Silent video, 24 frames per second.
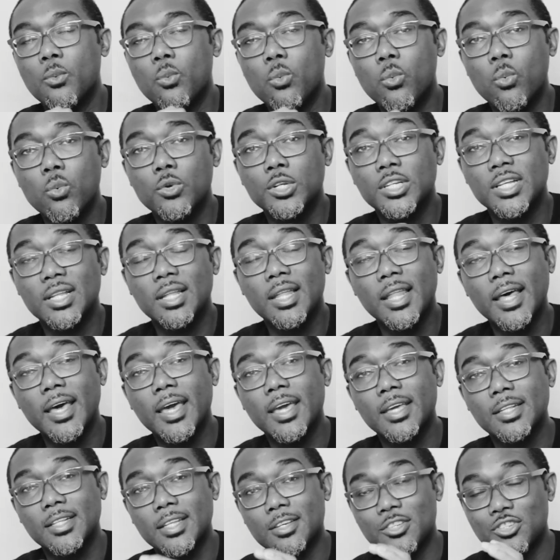the
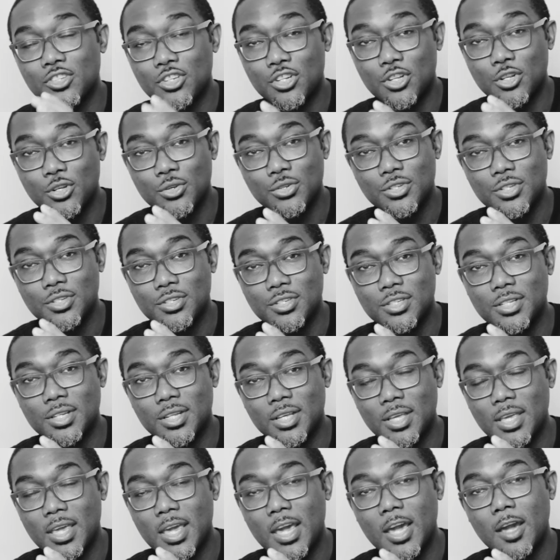leg that's closest to the
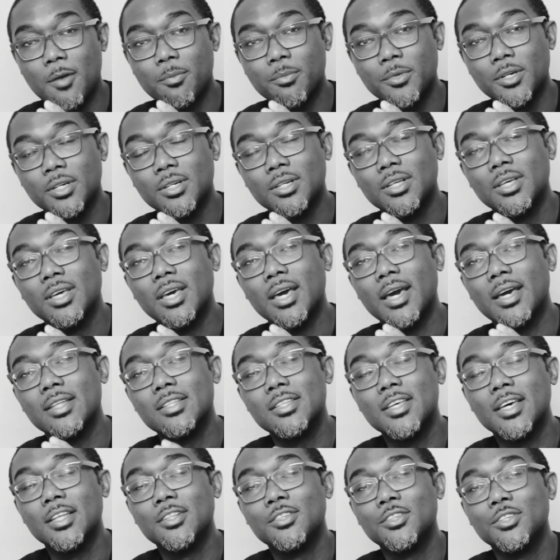camera, I
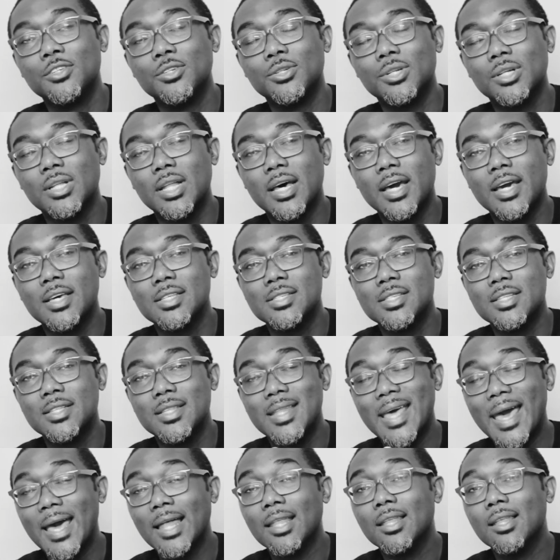tend to utilize
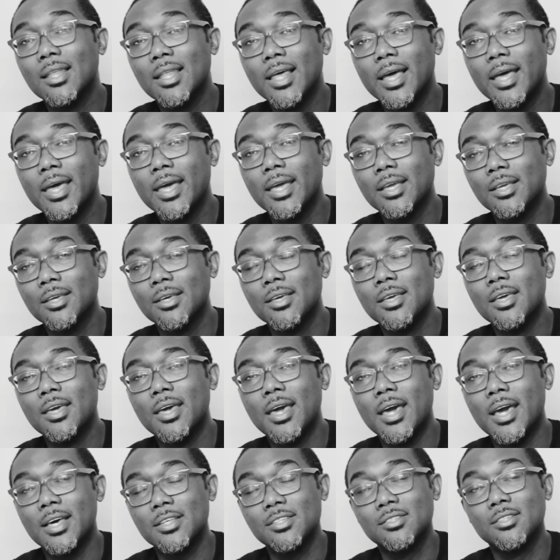that leg
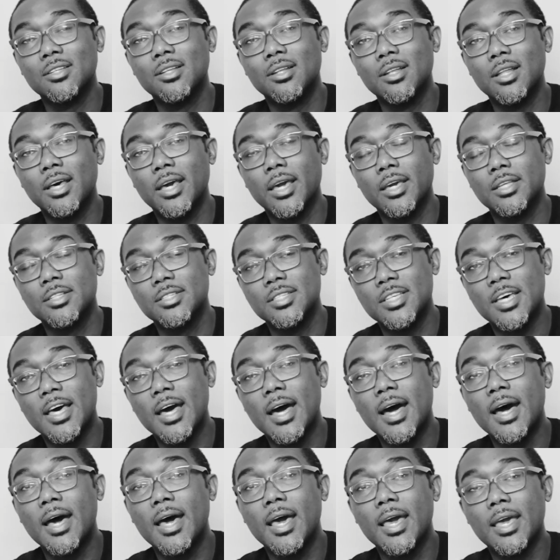as the leg to
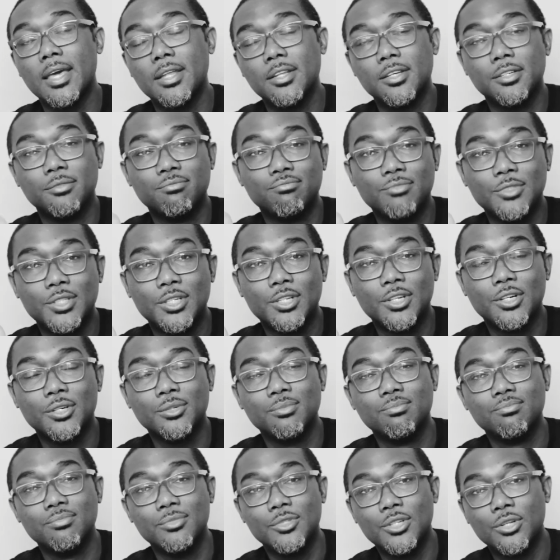hide,
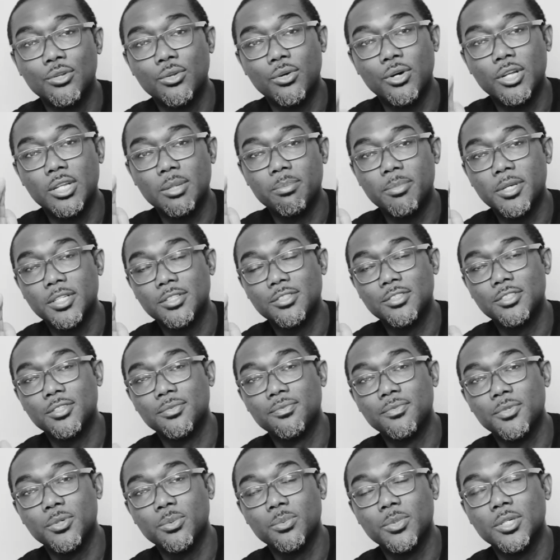the naughty bits,
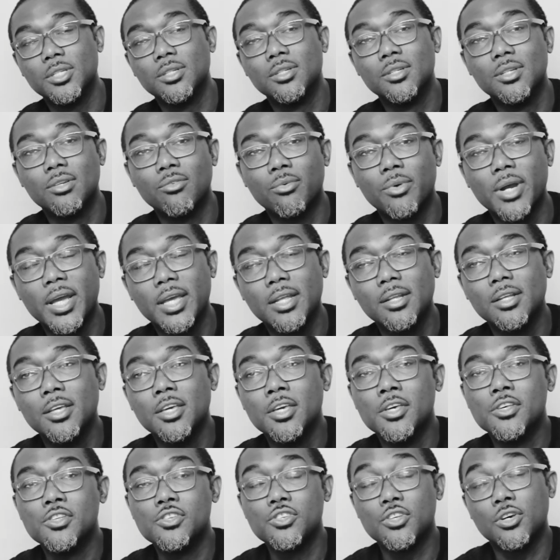if you would, right?
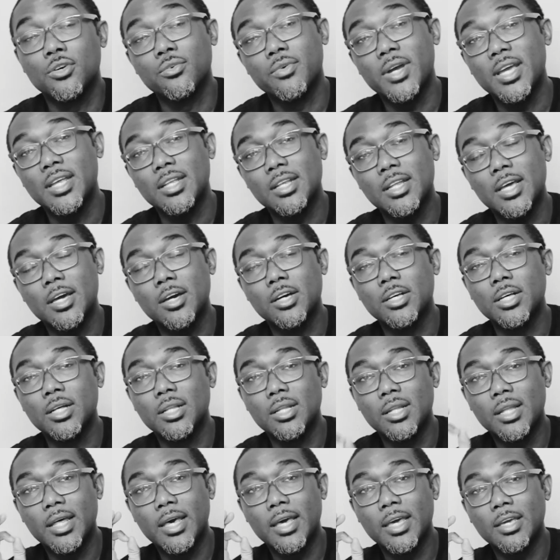So right now
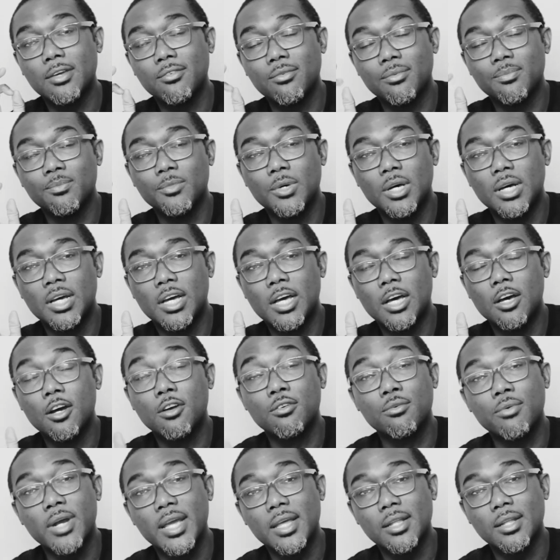her
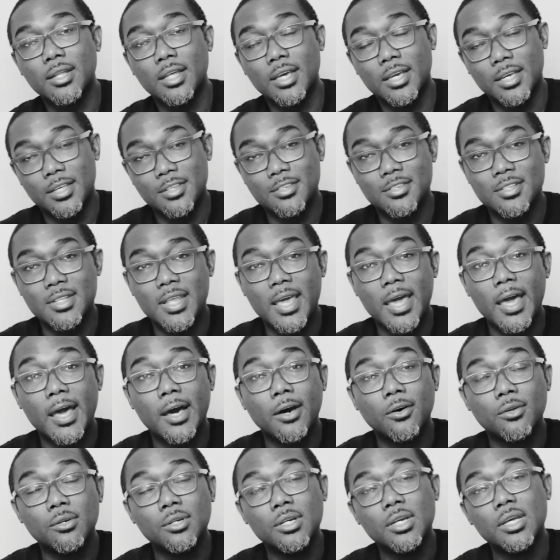right leg is
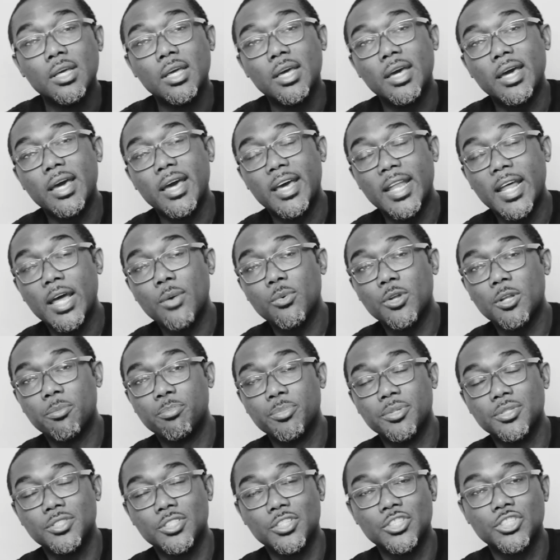down, and I would have
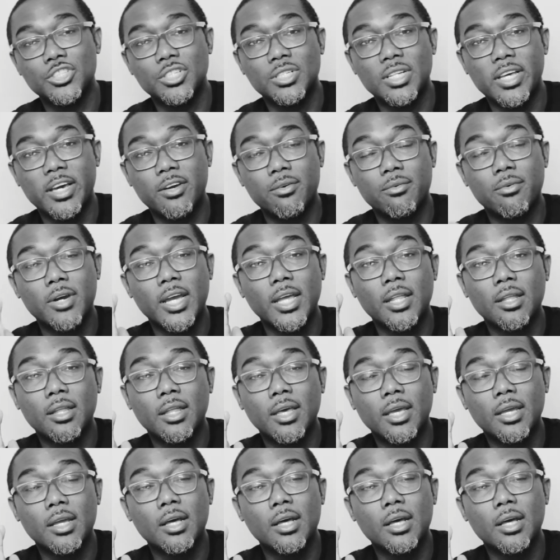positioned that right leg